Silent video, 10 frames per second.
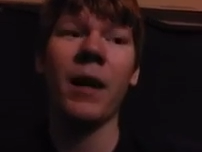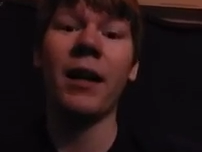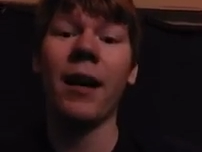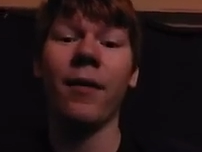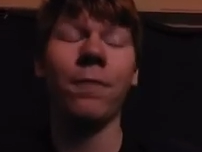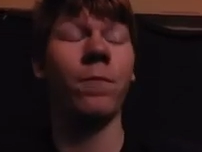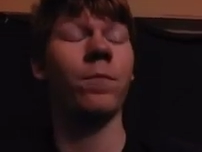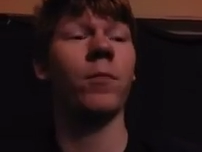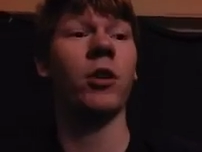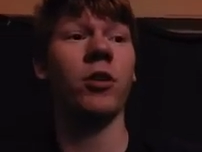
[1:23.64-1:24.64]
And I'm
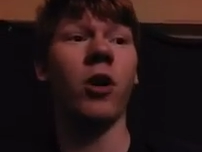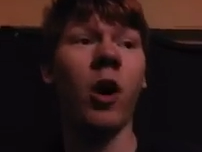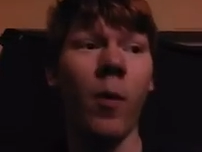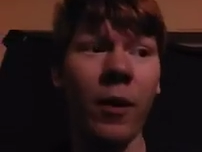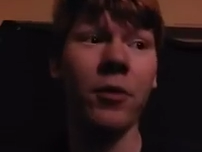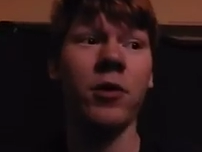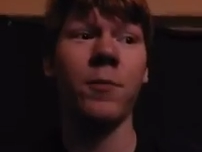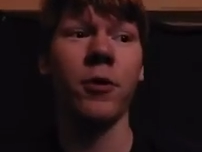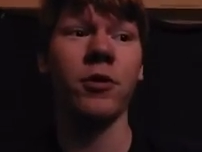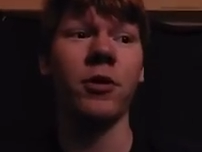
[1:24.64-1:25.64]
going to talk about this
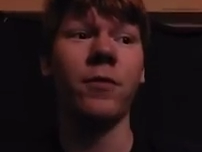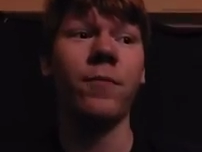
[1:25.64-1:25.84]
person.